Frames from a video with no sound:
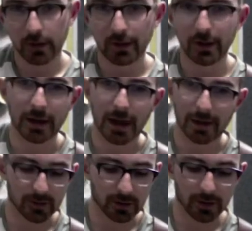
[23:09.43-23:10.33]
You don't have
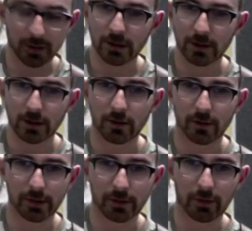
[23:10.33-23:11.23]
to, though. You can just do what we
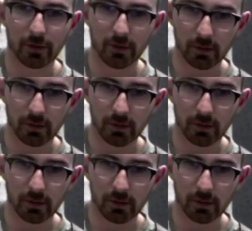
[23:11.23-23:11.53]
did before.